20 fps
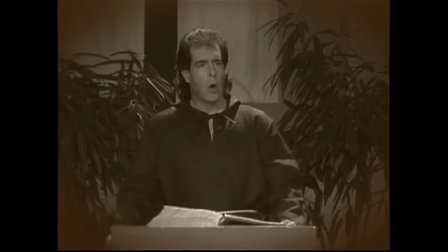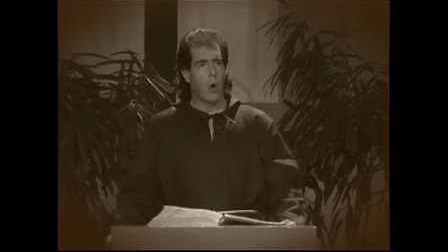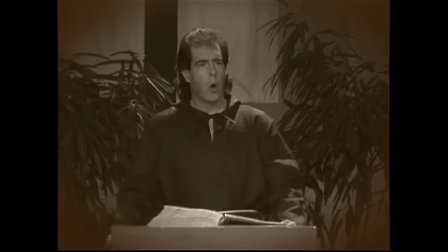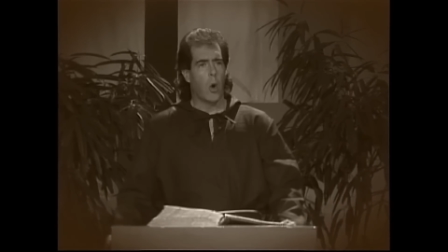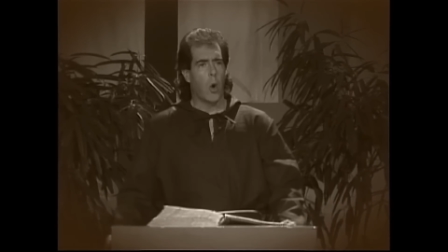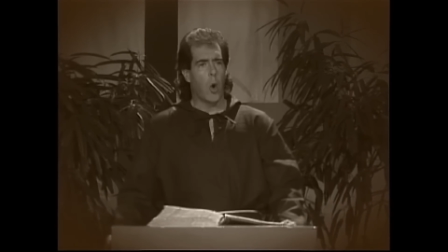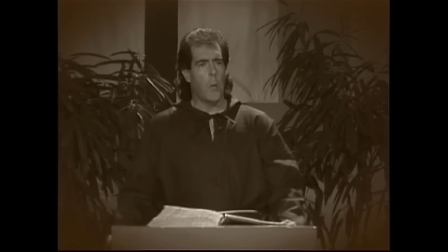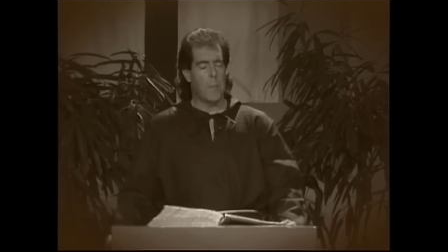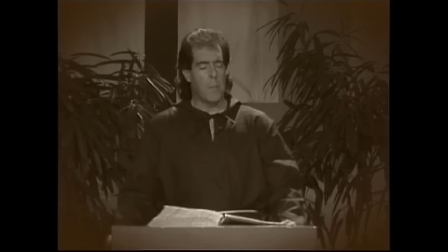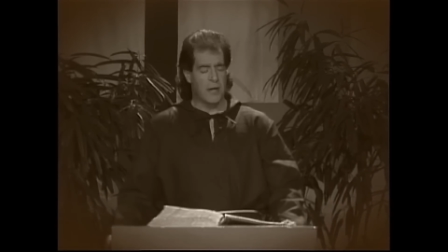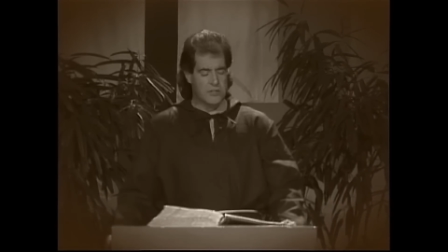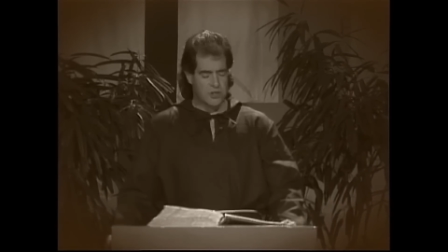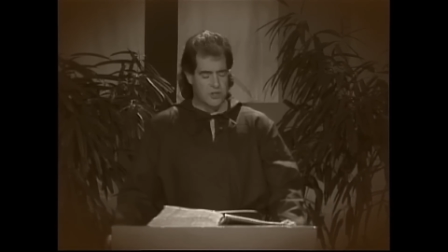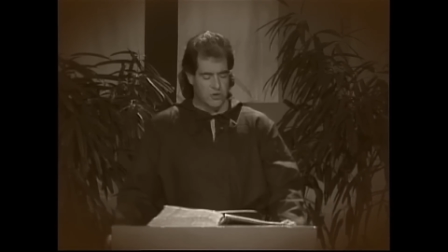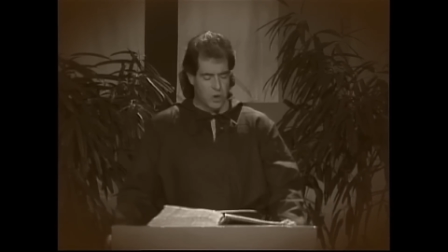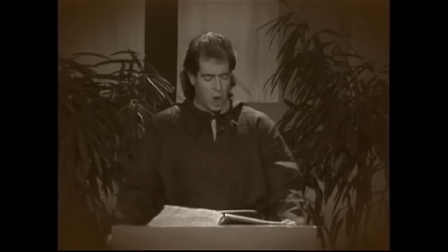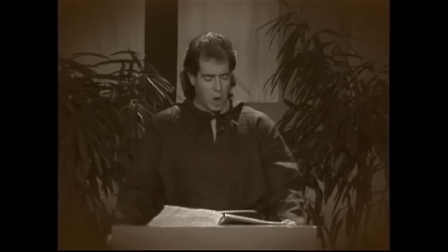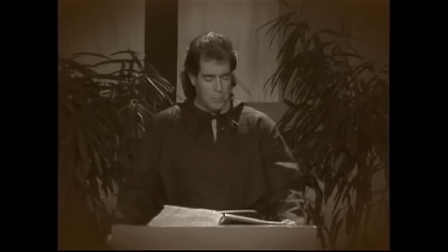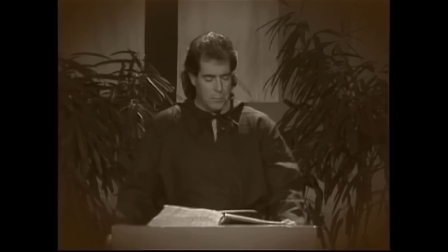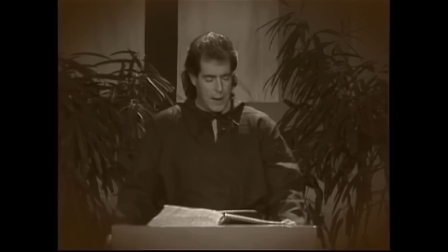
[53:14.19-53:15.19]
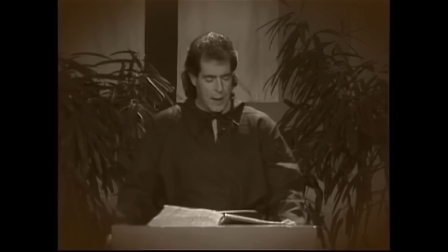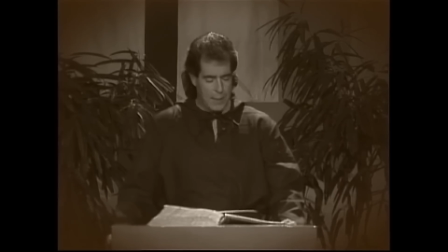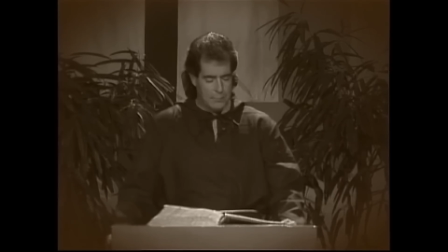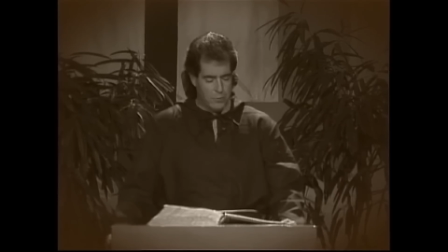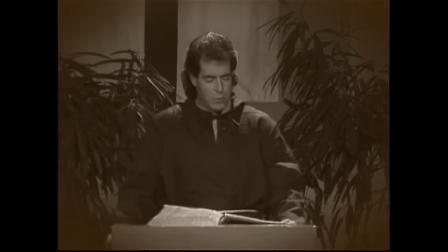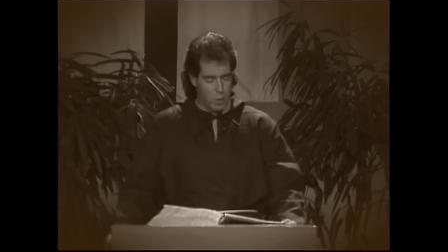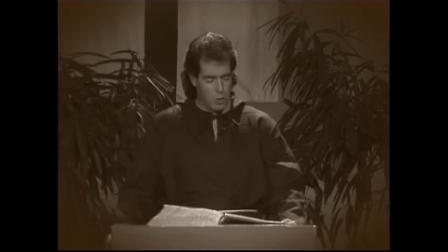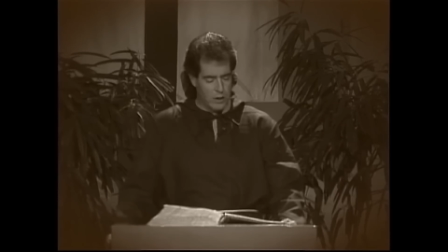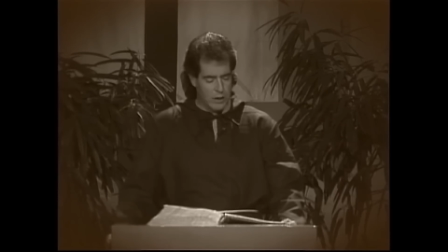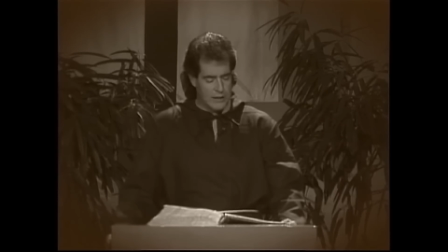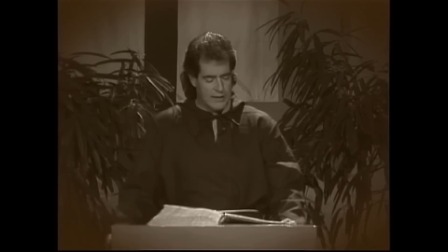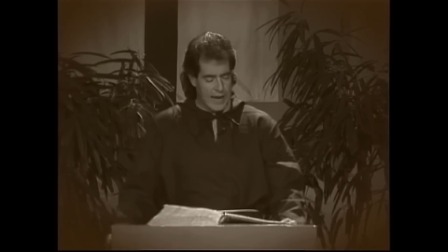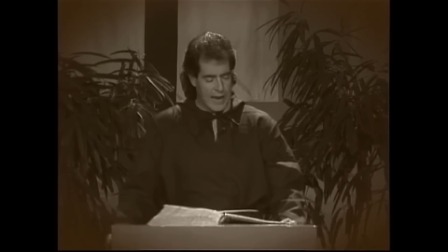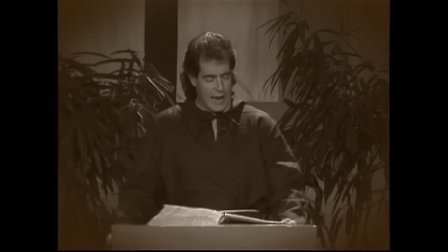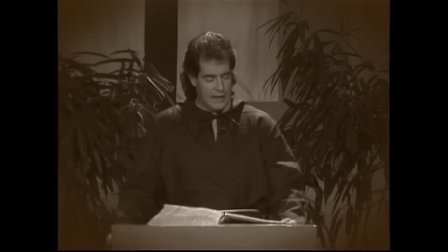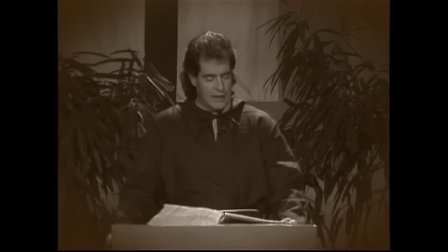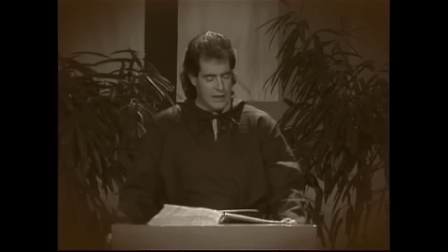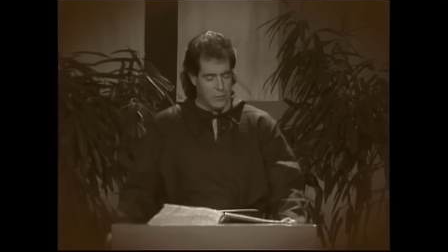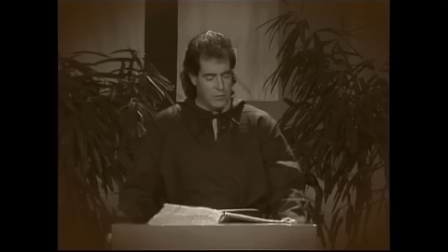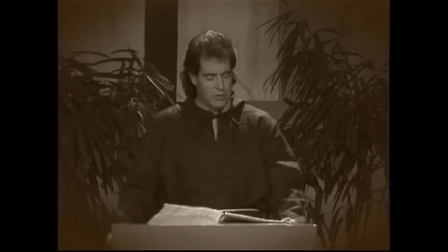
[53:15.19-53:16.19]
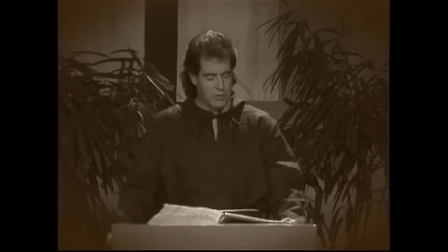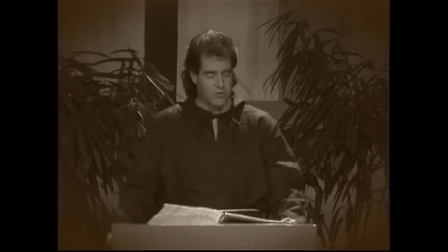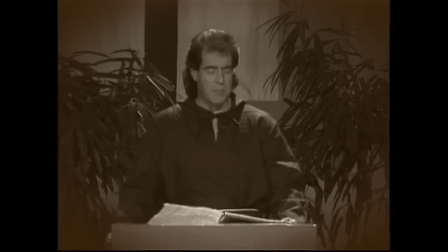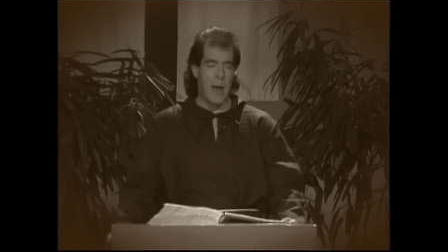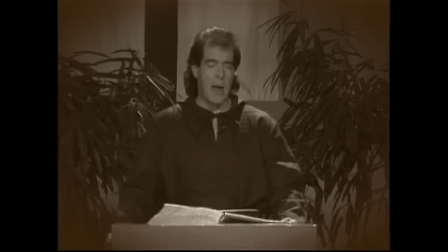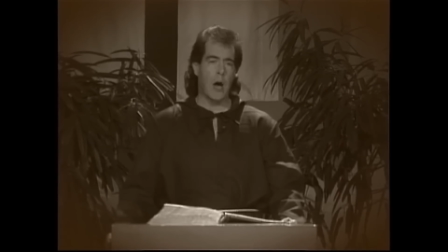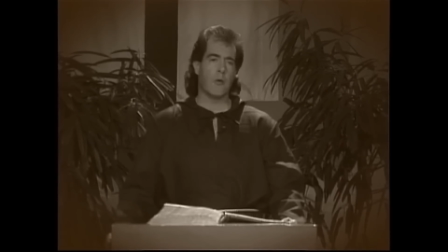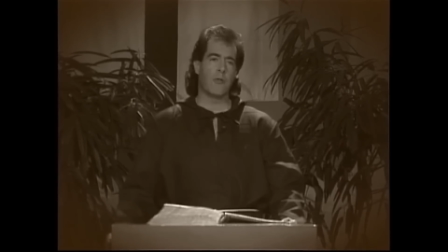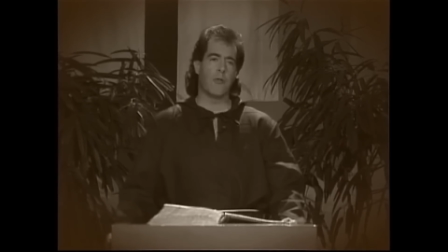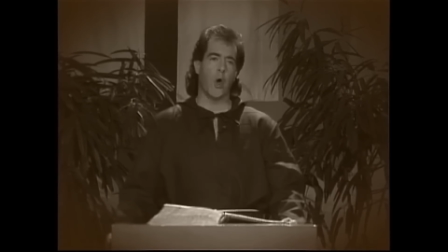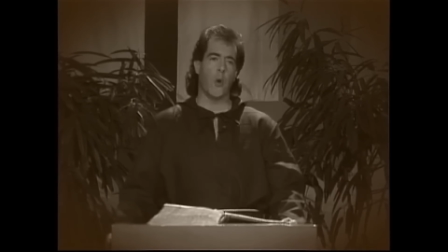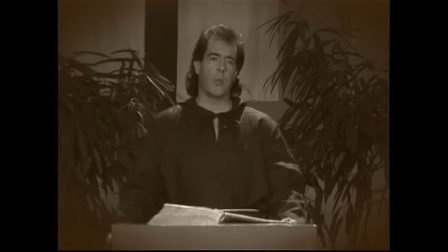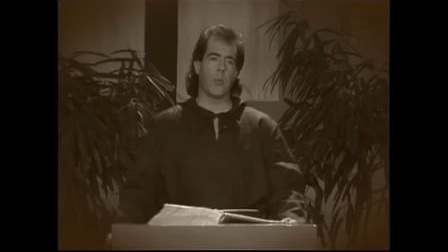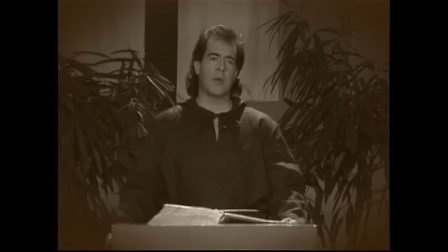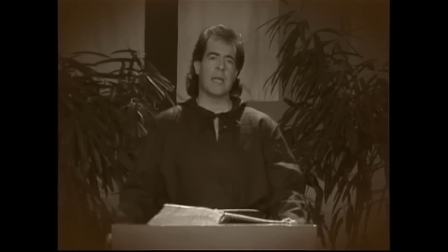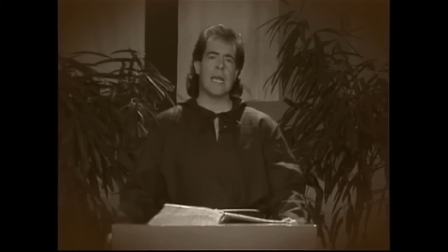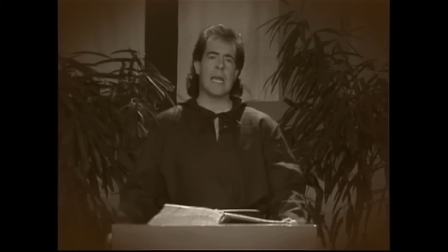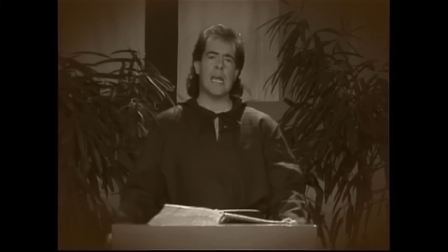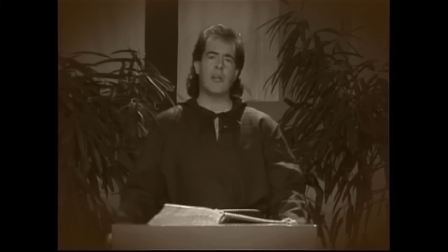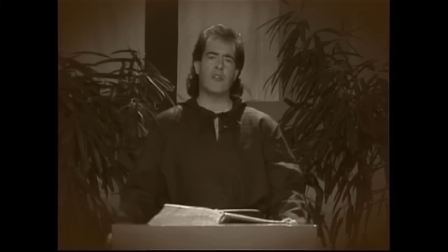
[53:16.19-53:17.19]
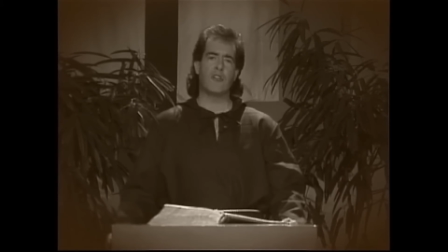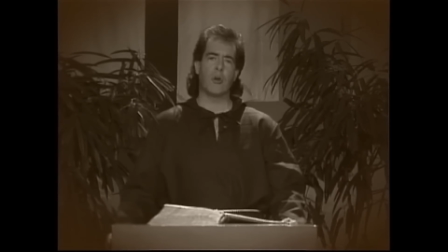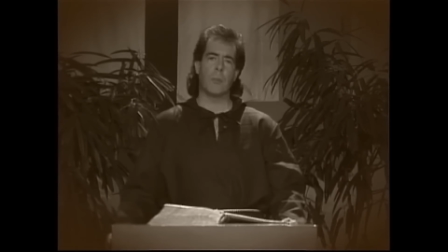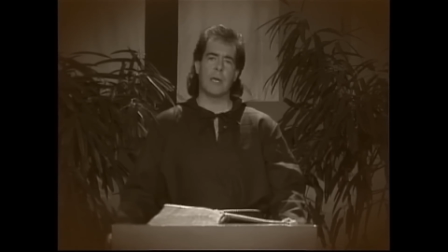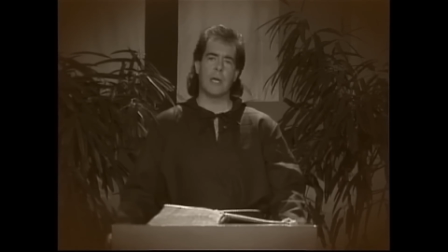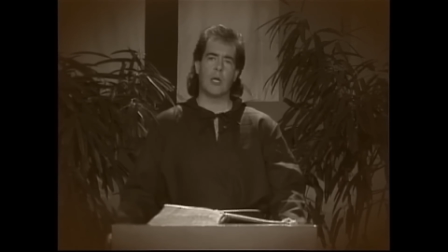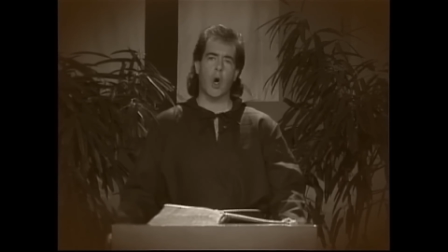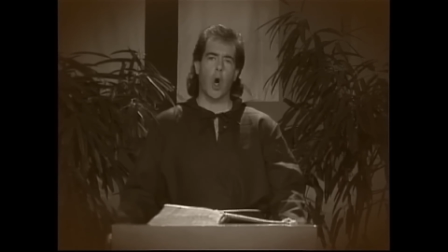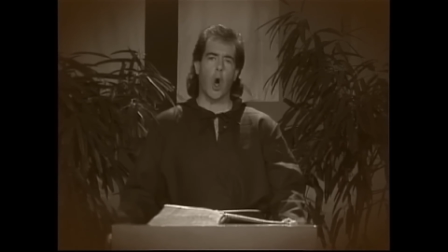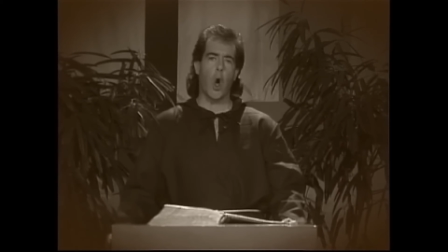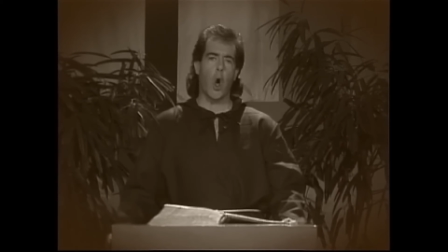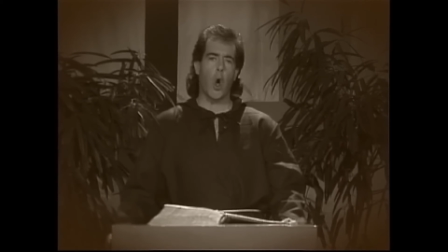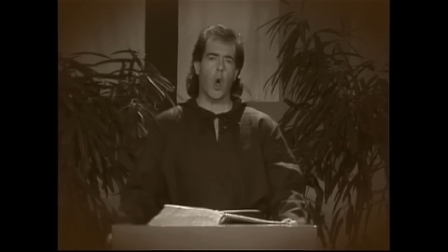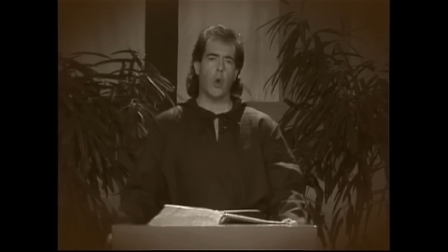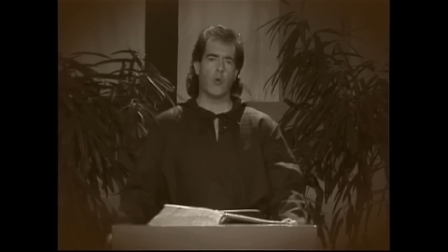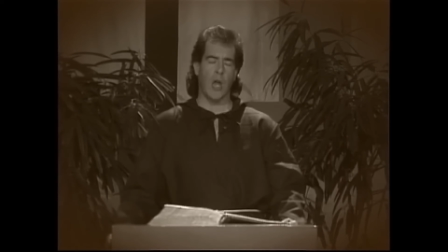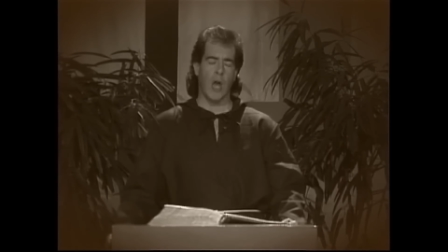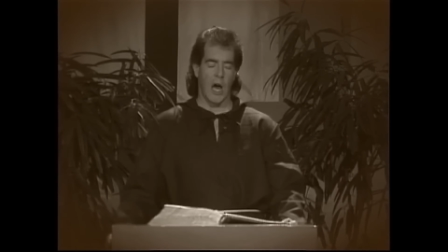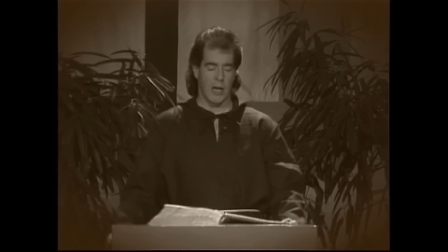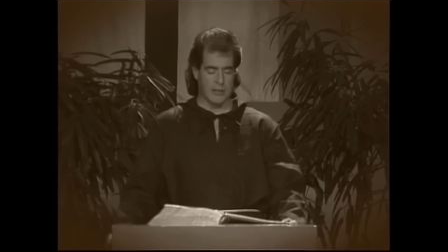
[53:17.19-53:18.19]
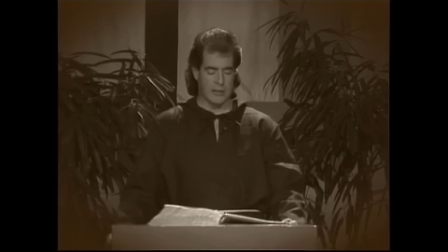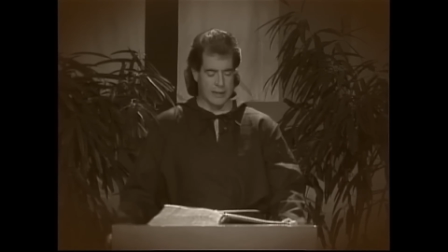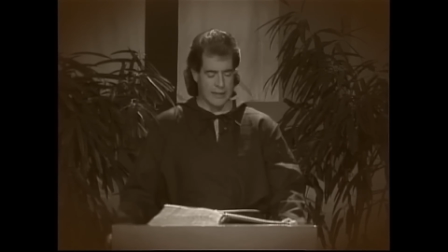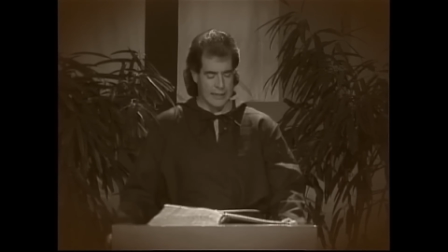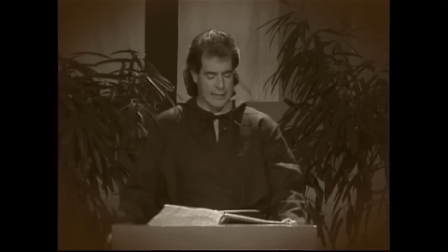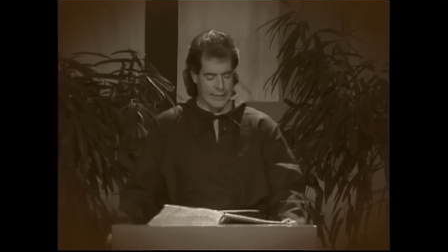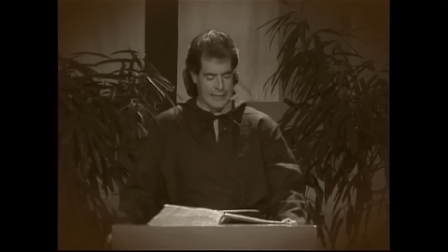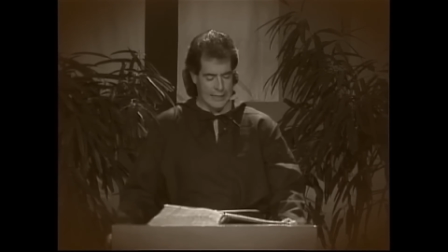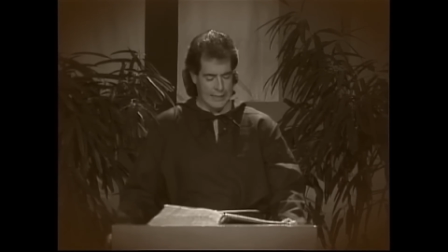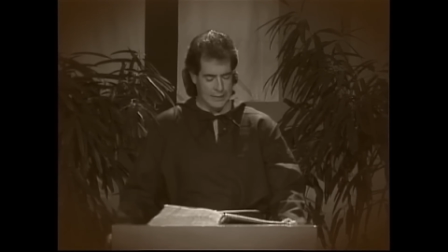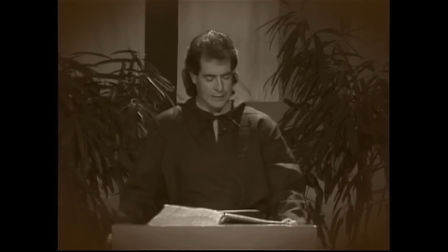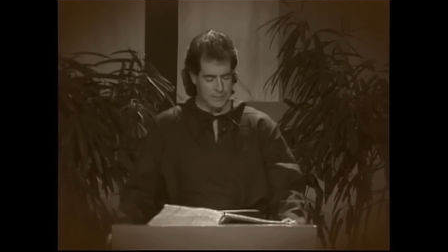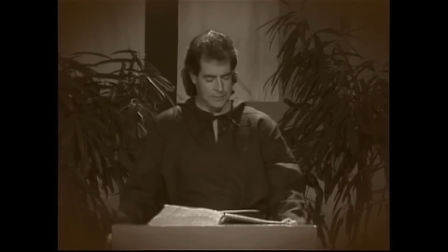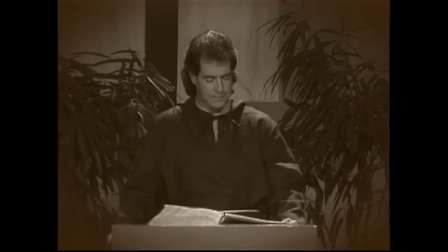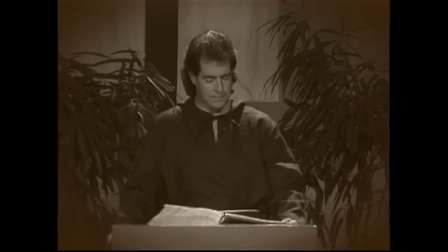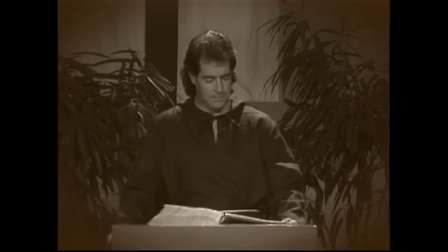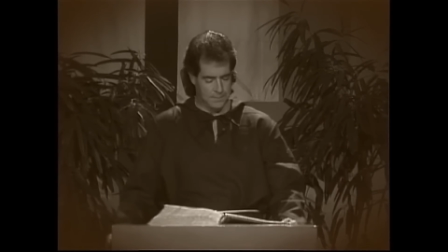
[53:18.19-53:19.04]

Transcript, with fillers: or munches on popcorn and candy with his mouth open, he shall be called unclean.